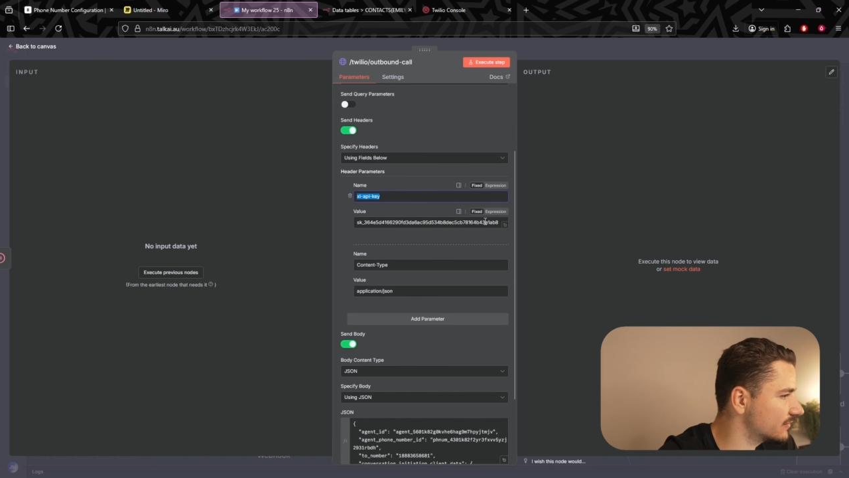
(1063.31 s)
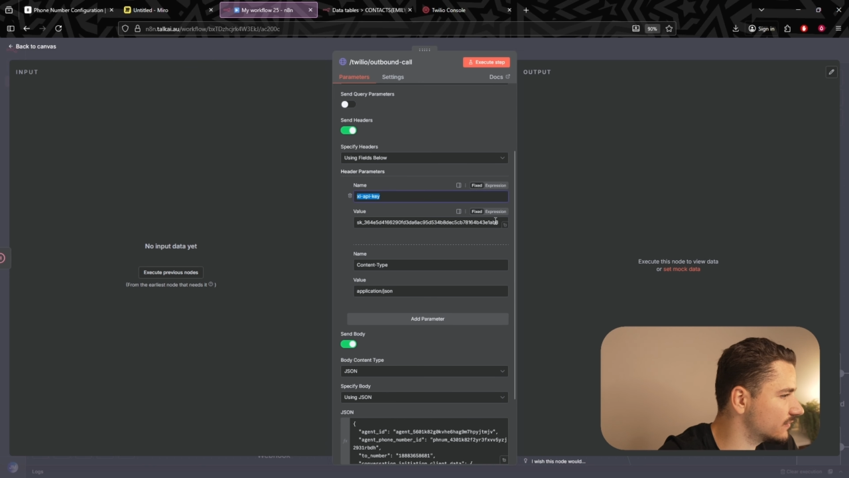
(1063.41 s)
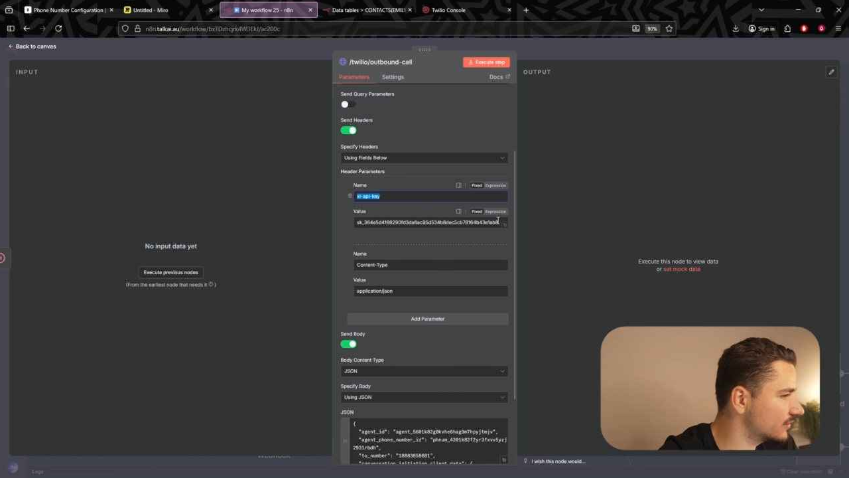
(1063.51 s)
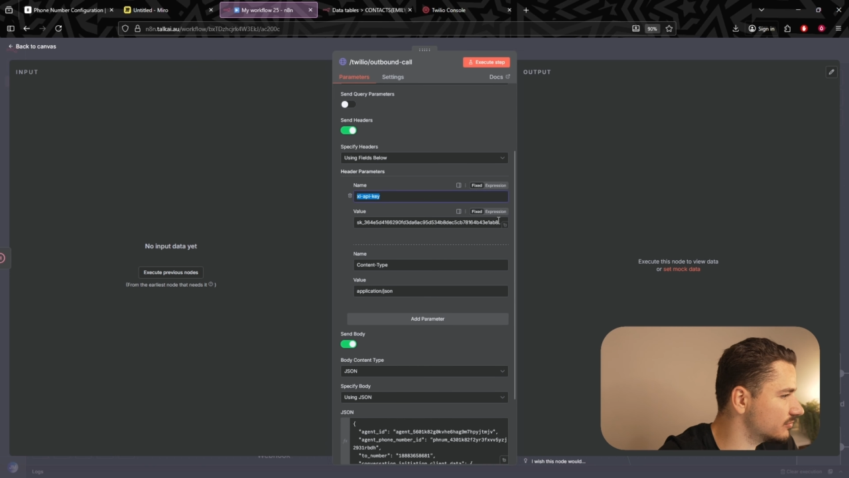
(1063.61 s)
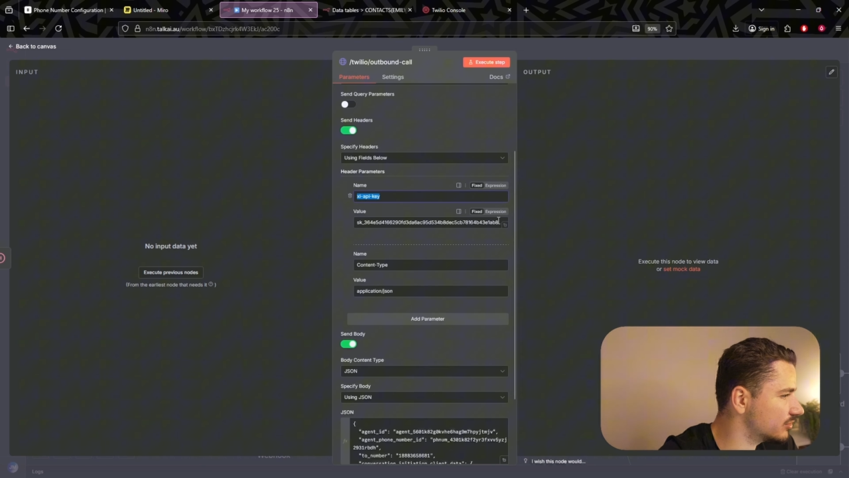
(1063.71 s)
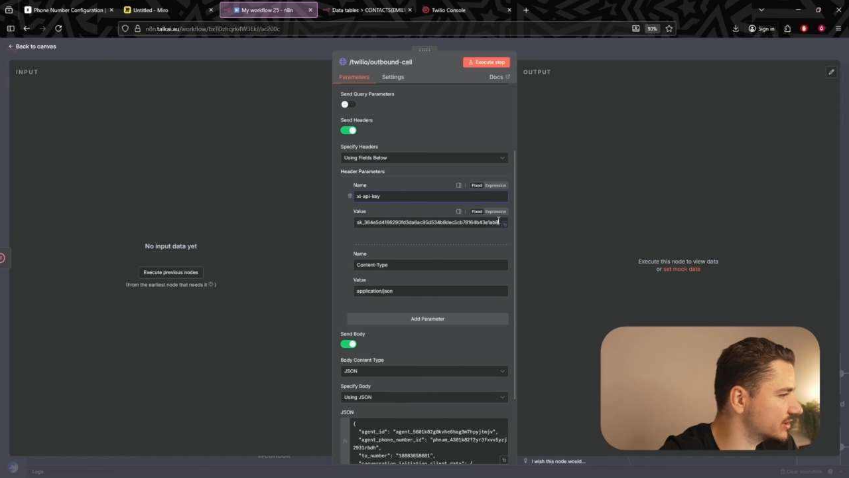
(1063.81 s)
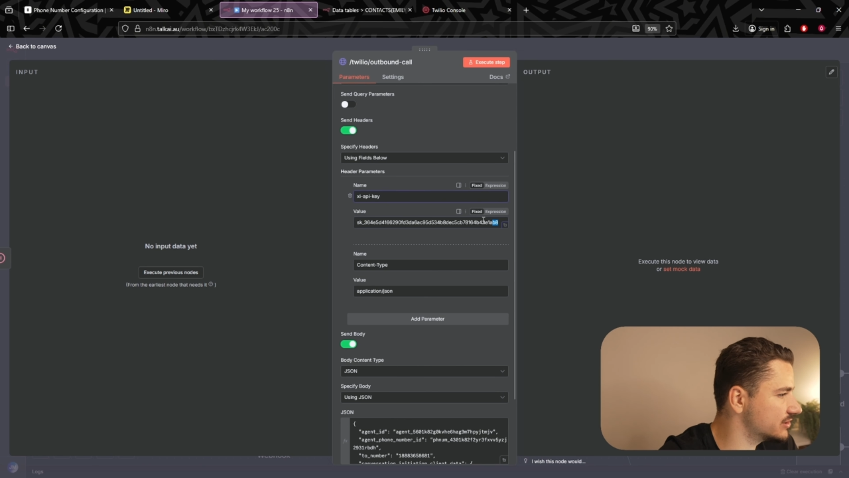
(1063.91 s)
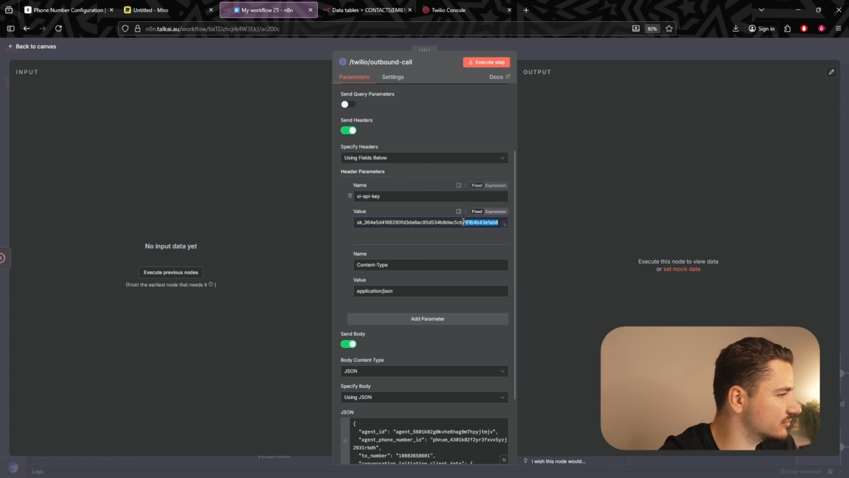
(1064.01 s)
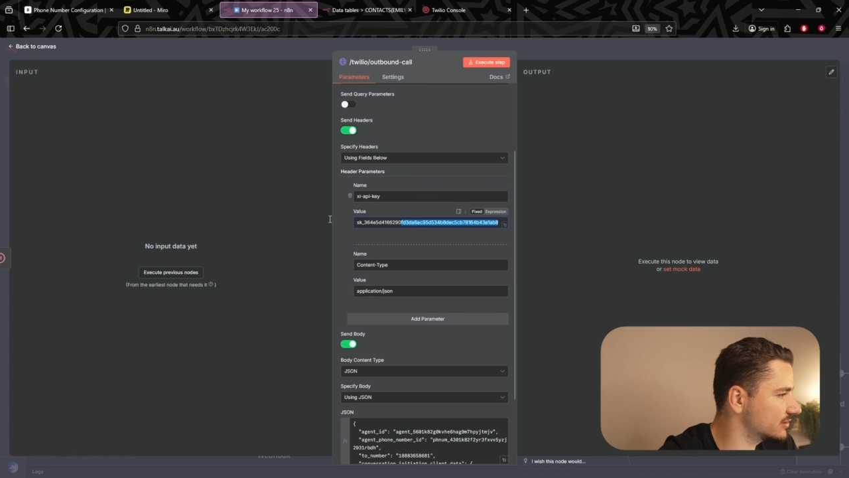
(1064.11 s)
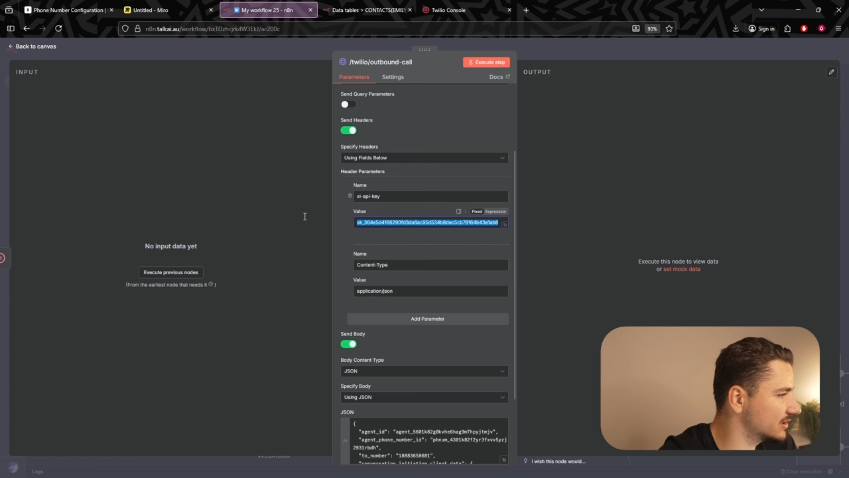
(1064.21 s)
followed by
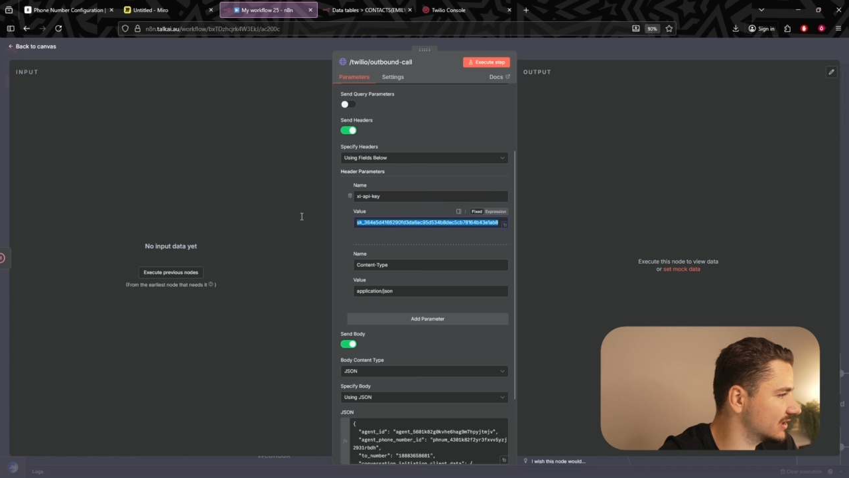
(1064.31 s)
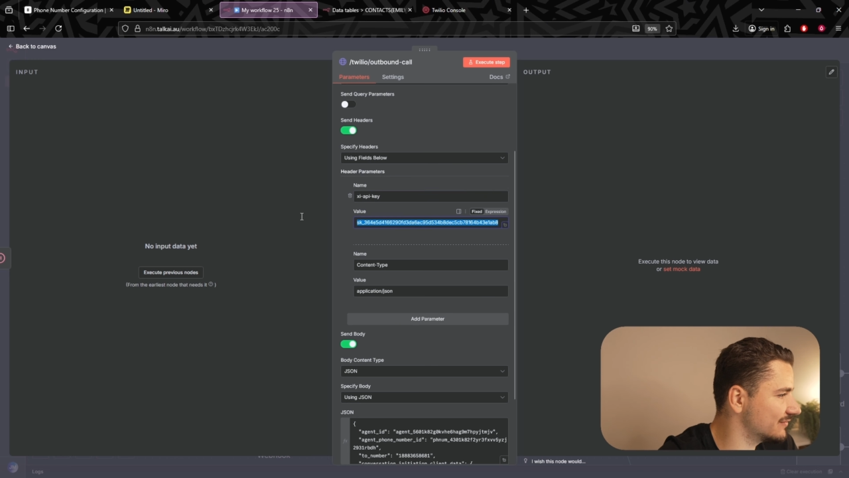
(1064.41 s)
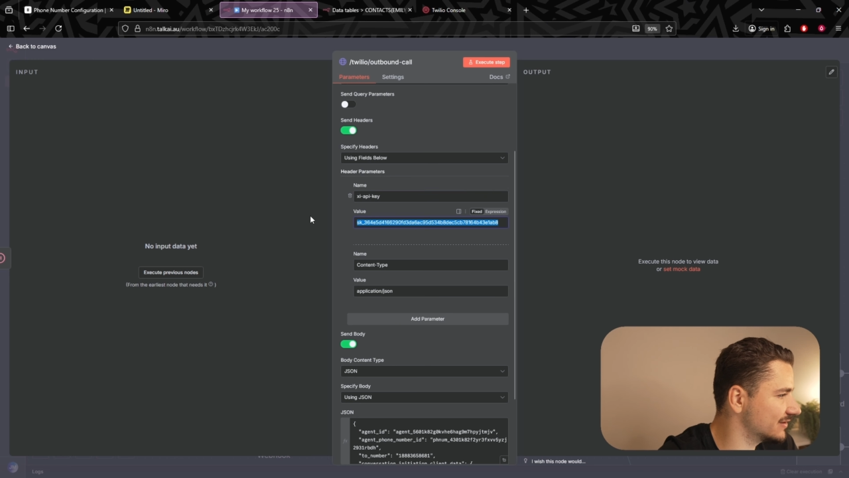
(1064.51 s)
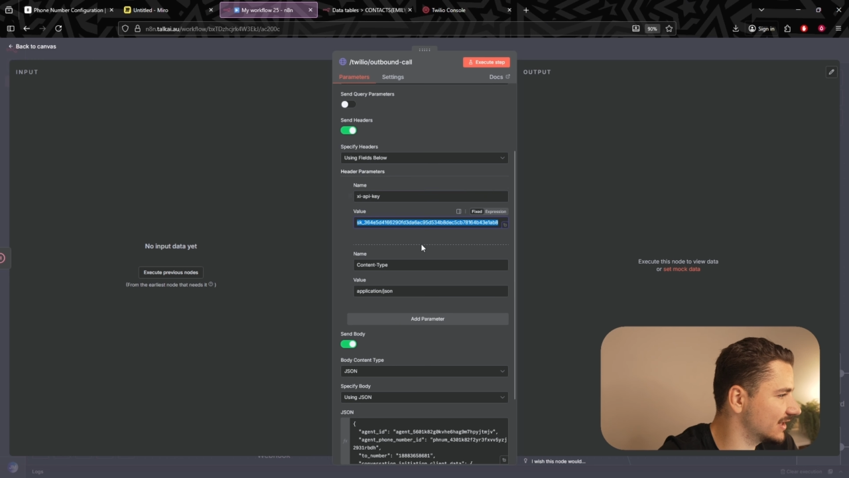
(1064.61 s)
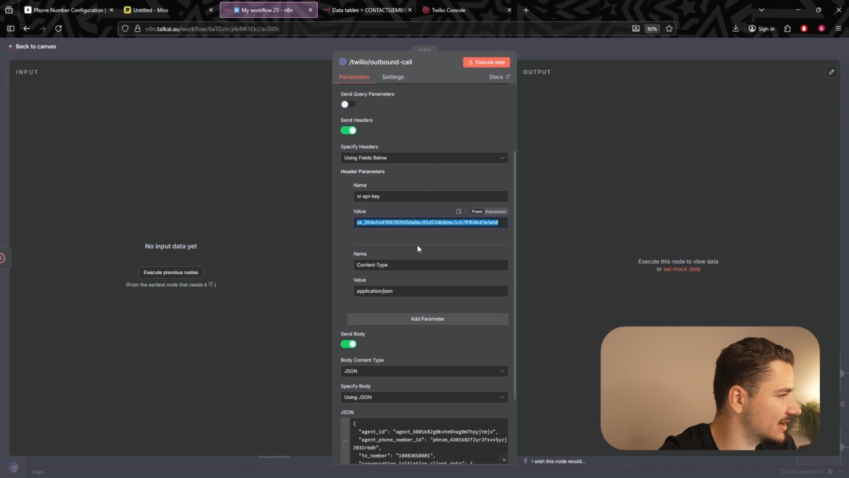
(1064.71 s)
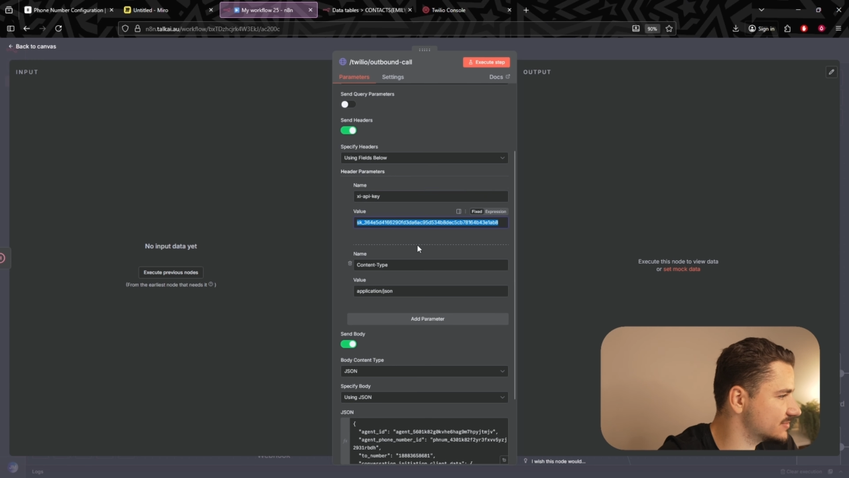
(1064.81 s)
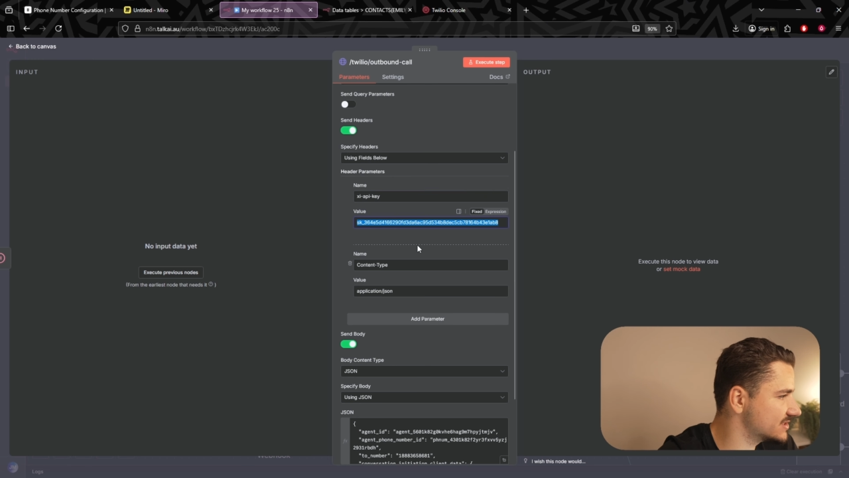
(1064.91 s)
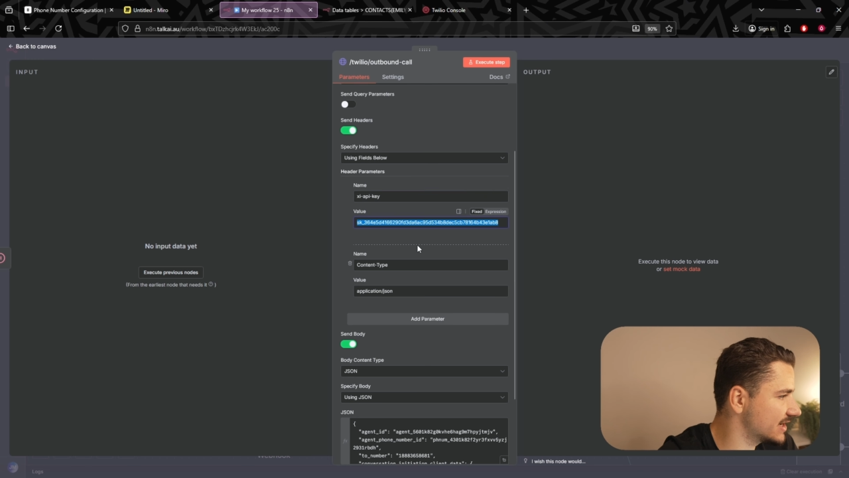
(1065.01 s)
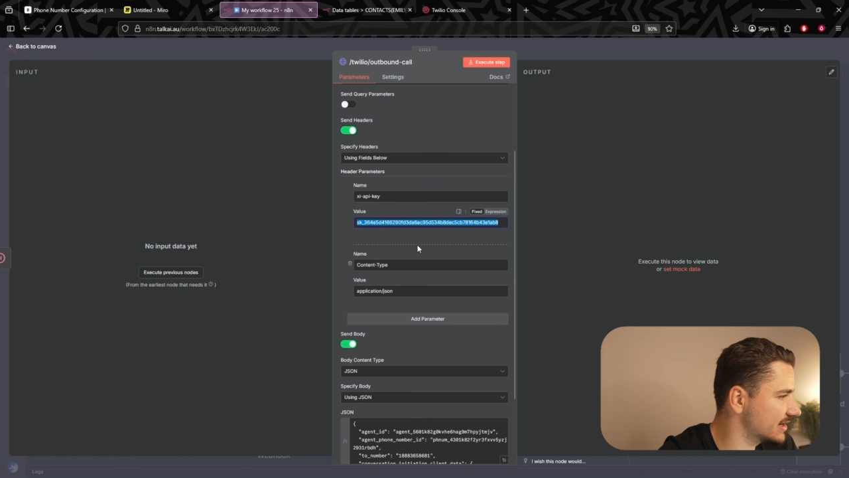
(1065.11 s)
your ElevenLabs